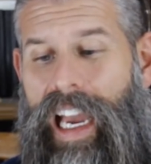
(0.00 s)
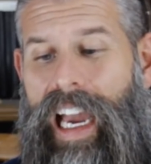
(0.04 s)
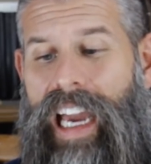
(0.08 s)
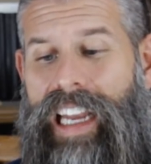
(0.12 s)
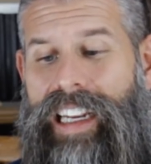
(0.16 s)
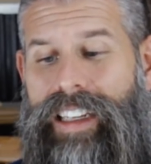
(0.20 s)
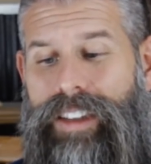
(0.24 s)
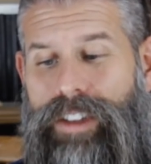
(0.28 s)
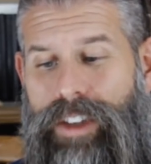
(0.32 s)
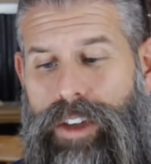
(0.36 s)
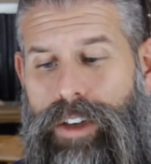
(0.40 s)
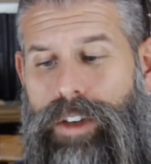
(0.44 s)

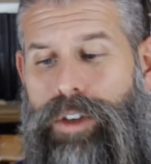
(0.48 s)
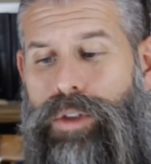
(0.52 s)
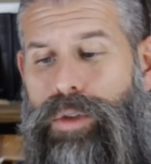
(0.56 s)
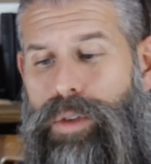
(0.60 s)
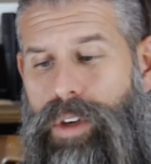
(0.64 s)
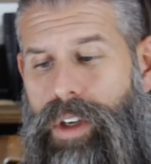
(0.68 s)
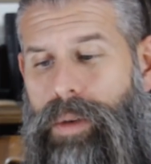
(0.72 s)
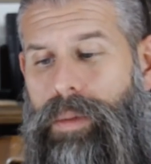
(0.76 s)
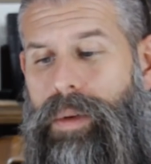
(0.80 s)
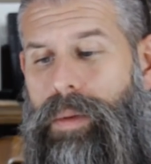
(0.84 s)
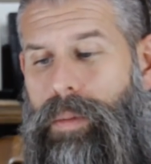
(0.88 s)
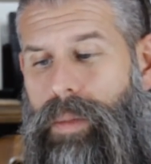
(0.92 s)
And he took
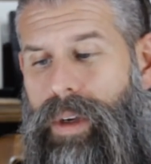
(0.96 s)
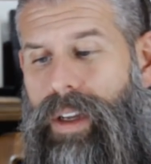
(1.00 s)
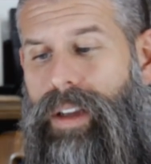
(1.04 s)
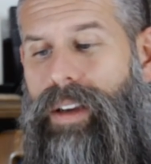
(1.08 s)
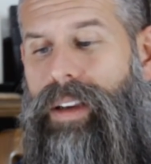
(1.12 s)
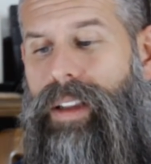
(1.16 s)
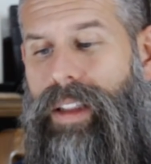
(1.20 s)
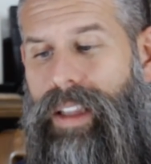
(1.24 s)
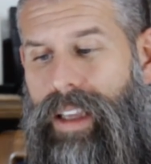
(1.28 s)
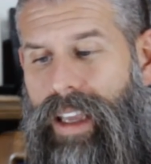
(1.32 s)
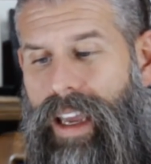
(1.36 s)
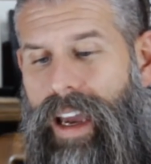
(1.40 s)
cream and
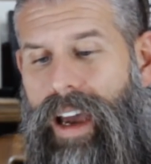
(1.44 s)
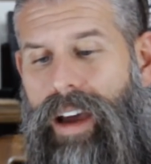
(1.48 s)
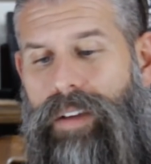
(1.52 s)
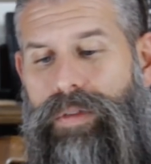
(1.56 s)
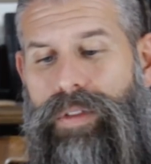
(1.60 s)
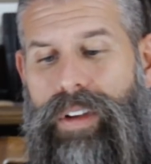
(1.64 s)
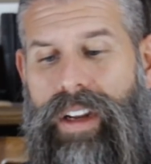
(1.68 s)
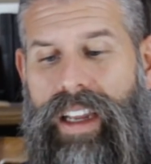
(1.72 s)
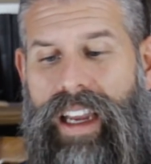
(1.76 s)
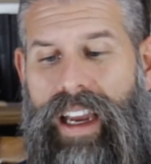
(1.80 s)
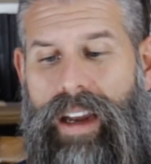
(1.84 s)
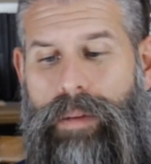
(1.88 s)
milk and the
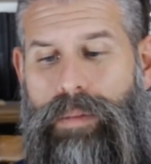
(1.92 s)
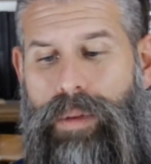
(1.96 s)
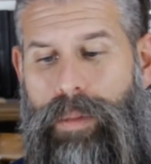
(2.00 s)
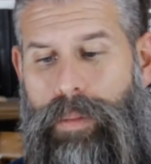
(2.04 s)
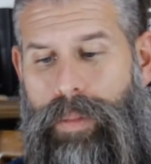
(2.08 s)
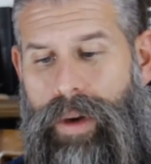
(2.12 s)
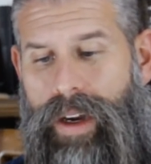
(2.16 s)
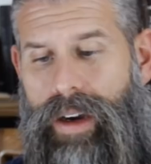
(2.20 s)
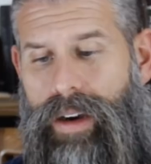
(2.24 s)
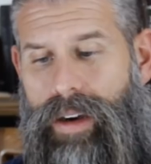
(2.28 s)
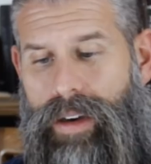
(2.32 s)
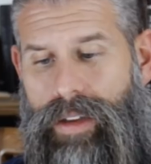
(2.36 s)
calf he had
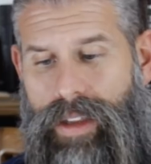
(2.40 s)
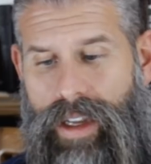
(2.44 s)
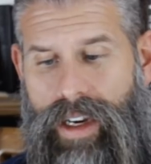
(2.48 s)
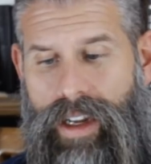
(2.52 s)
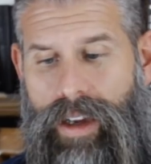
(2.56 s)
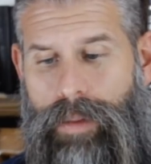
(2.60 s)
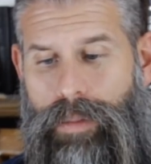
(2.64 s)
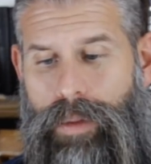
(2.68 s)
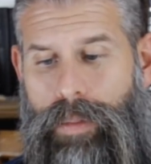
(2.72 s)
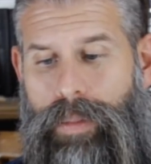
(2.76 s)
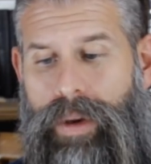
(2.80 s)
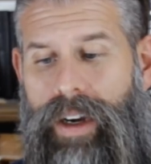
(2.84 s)
prepared,
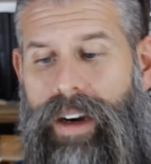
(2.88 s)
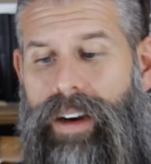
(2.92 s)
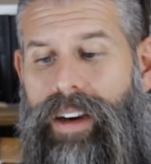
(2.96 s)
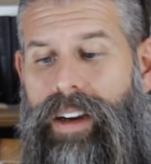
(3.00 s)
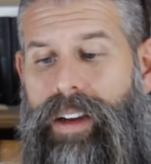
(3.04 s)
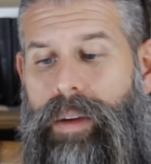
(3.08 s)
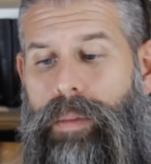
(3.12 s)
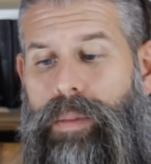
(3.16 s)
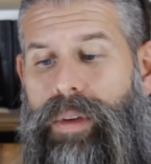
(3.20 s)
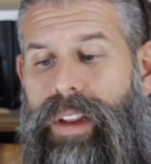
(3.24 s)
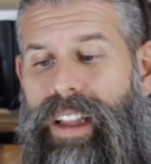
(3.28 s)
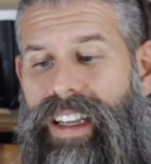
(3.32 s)

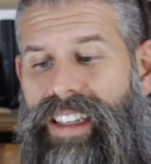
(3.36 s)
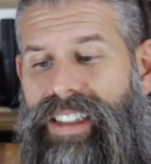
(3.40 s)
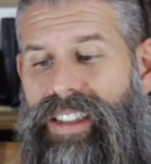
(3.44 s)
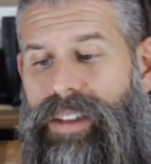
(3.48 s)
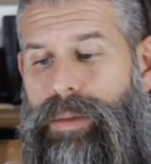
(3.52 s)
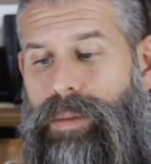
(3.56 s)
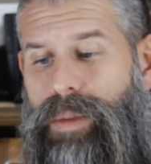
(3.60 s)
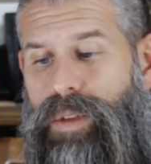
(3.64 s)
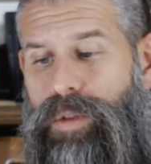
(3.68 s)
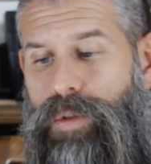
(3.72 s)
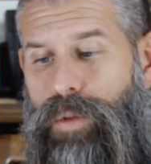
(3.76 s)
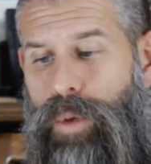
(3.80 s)
and he placed
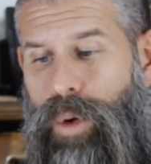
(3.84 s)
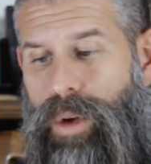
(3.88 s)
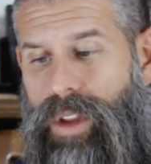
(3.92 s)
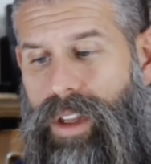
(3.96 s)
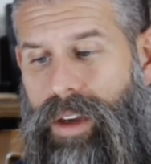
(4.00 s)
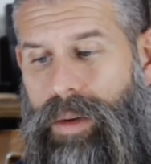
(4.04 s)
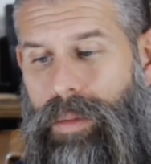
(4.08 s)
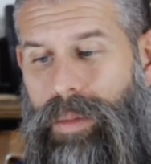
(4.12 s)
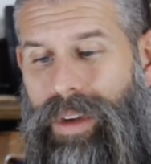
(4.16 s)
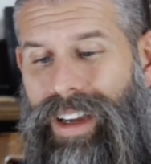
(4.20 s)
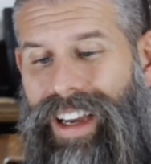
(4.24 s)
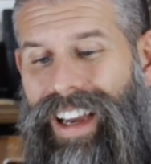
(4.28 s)
them before
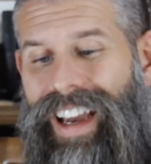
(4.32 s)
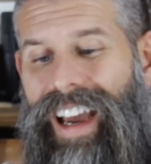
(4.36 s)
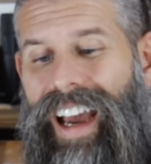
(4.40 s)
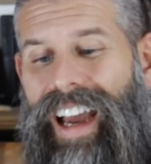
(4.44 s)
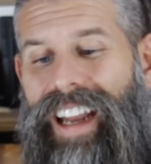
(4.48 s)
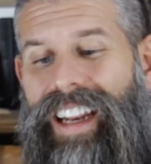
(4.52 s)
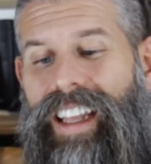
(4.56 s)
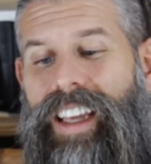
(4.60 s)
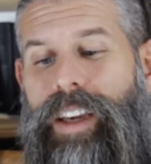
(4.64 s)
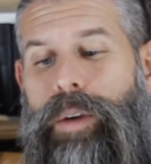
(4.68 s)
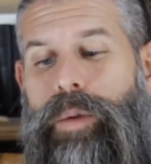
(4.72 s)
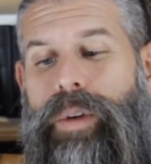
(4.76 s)
them,
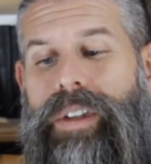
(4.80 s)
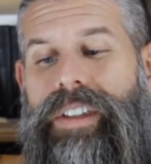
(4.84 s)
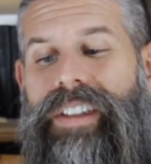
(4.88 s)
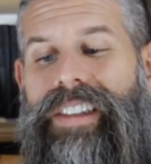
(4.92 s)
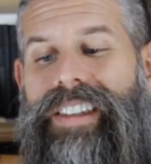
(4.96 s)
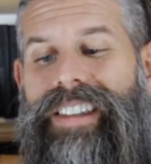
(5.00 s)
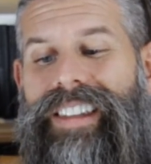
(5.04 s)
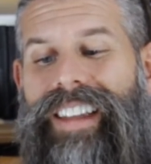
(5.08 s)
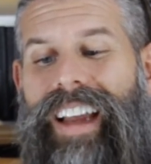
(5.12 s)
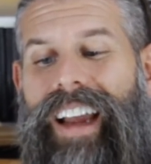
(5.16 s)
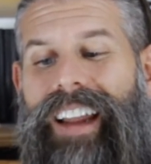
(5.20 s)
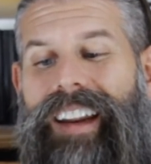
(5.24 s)
and he
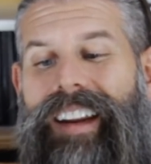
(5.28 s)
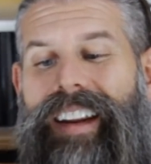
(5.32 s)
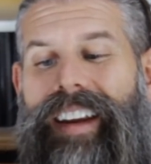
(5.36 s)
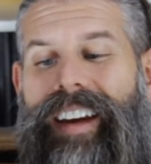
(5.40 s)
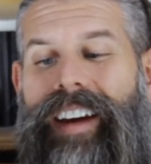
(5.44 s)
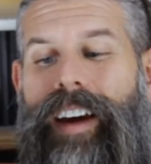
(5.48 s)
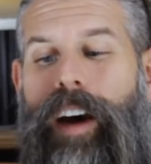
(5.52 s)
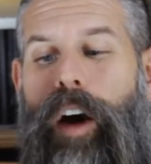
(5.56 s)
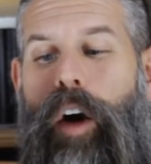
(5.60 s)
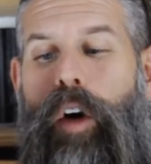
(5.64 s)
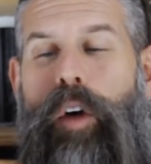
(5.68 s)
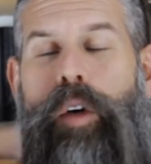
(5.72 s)
was
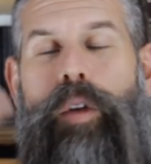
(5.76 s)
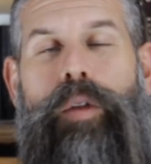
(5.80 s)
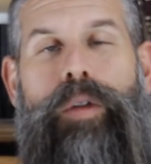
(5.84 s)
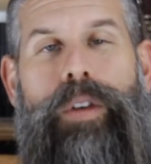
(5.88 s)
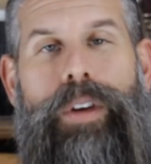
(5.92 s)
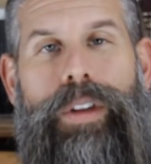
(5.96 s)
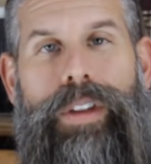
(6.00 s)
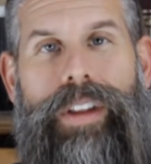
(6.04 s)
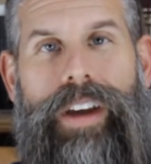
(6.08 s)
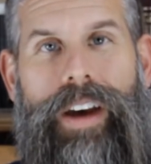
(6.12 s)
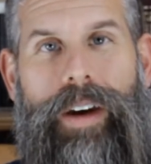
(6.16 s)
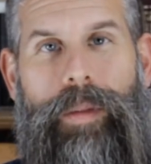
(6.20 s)
standing
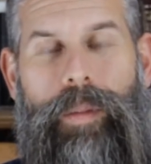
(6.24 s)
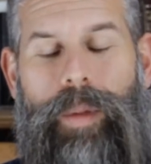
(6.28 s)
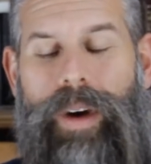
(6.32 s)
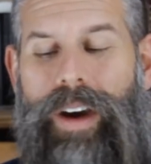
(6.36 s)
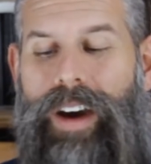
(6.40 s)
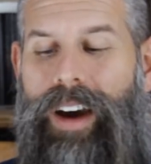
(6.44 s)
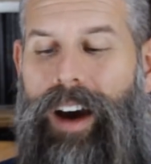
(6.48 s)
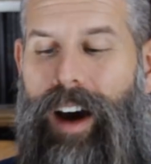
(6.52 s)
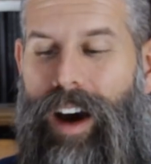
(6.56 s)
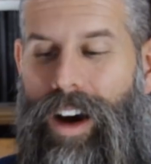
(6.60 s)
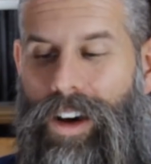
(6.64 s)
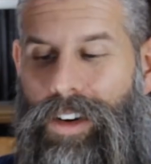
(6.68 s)
over them
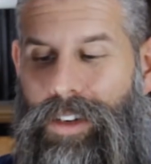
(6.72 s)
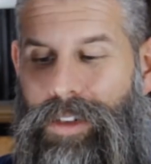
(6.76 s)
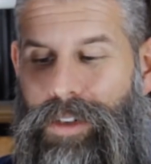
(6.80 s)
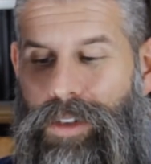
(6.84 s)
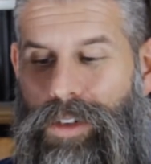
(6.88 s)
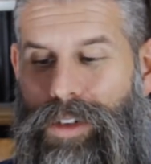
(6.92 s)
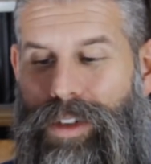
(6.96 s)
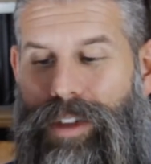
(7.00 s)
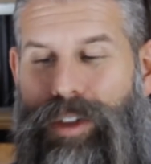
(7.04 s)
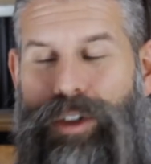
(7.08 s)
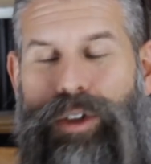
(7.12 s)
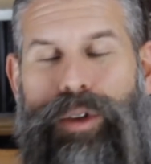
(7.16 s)

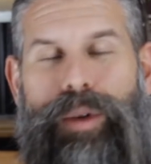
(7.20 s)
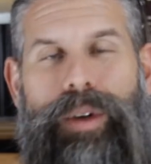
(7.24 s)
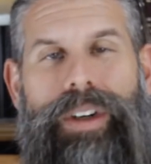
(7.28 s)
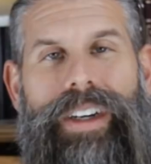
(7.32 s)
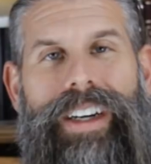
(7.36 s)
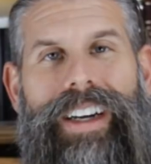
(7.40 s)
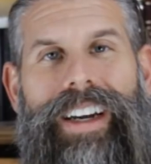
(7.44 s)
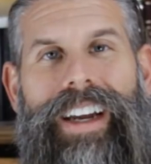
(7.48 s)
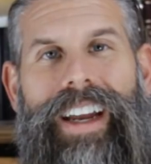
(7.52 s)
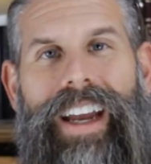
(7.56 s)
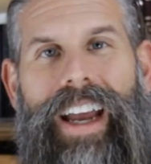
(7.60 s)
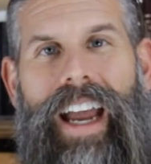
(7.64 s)
under the
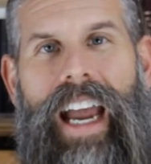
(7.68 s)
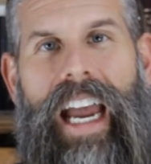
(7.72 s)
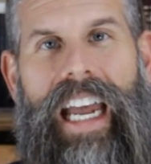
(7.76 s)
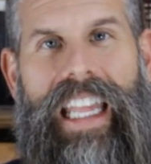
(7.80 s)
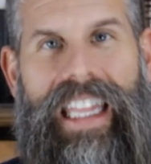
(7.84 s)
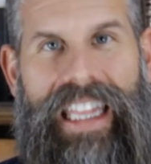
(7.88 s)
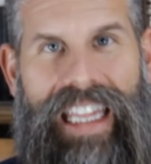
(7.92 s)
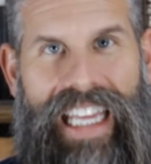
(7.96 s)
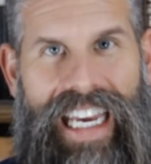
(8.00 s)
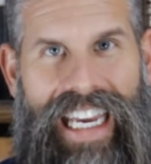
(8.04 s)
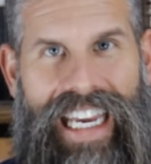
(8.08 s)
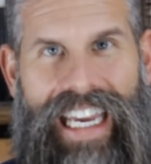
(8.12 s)
tree,
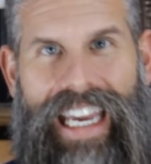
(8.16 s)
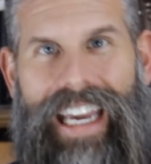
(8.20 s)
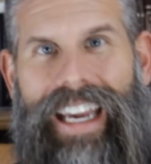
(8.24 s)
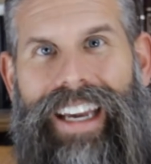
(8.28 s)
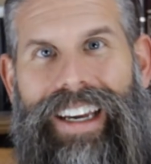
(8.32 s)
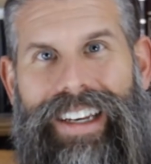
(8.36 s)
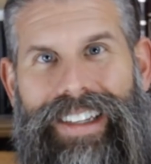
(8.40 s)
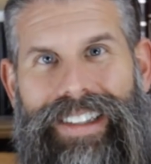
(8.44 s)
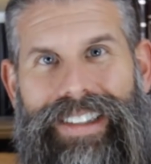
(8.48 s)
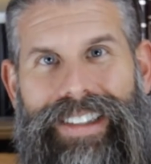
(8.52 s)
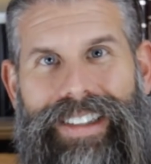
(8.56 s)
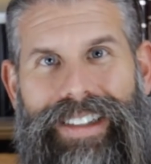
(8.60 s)
and they
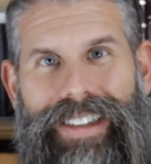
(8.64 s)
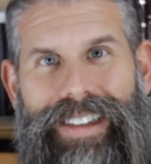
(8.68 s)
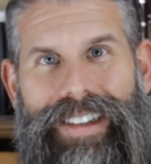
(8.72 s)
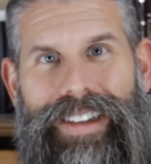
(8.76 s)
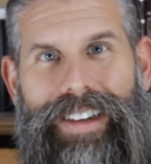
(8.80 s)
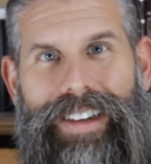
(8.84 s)
ate.